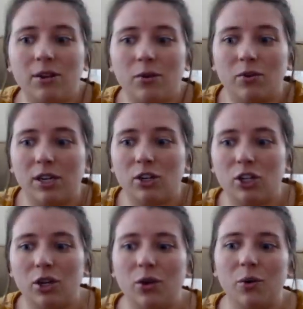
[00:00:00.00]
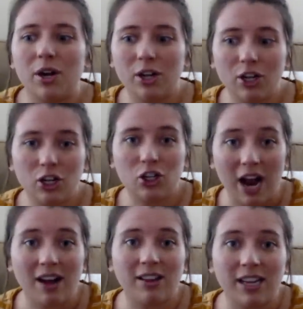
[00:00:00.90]
goes into
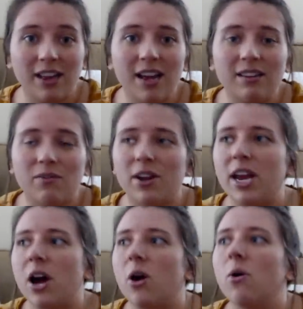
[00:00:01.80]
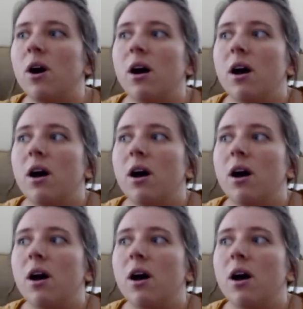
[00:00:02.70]
Jaclyn Glenn's video.